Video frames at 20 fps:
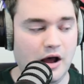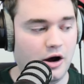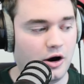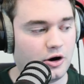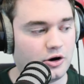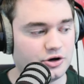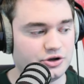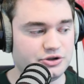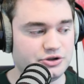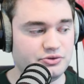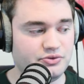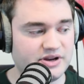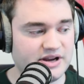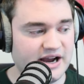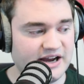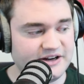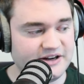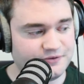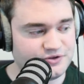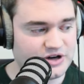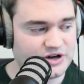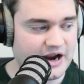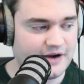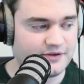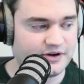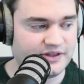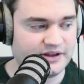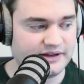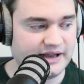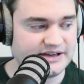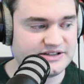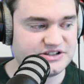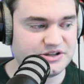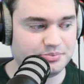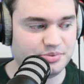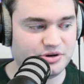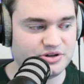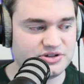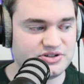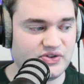Are you the kind of driver that likes to
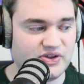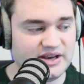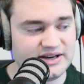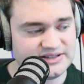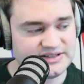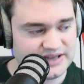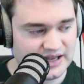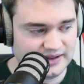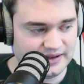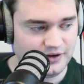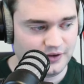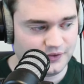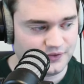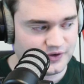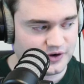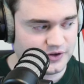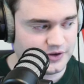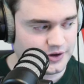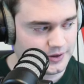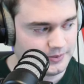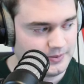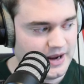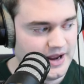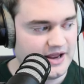push things a little further?